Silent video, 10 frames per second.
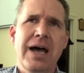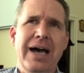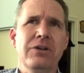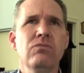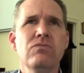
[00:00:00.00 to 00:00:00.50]

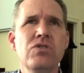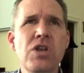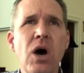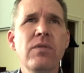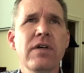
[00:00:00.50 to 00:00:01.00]
I don't
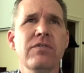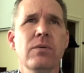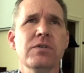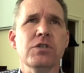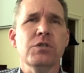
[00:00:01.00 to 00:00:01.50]
know that
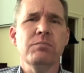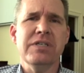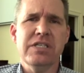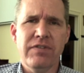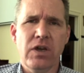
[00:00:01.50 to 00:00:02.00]
there was a
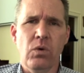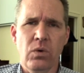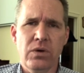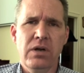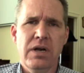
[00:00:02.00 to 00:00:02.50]
specific
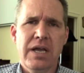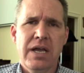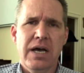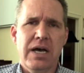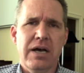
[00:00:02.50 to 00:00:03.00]
order
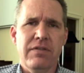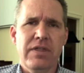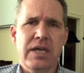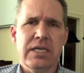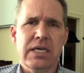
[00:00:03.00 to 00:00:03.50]

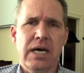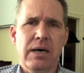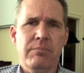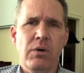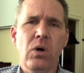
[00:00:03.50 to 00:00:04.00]
that
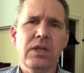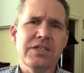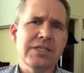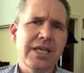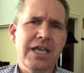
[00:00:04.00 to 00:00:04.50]
Paul
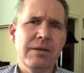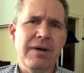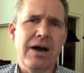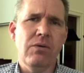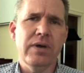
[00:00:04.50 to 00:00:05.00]
is thinking
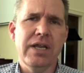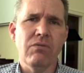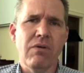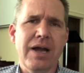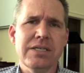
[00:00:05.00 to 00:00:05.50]
about when he
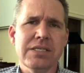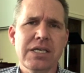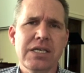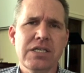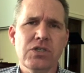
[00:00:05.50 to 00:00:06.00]
writes
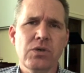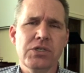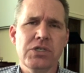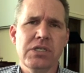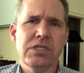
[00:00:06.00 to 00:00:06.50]
these
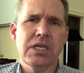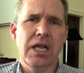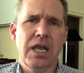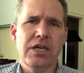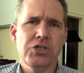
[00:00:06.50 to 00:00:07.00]
Christians in
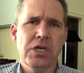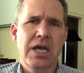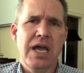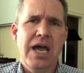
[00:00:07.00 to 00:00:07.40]
Galatia.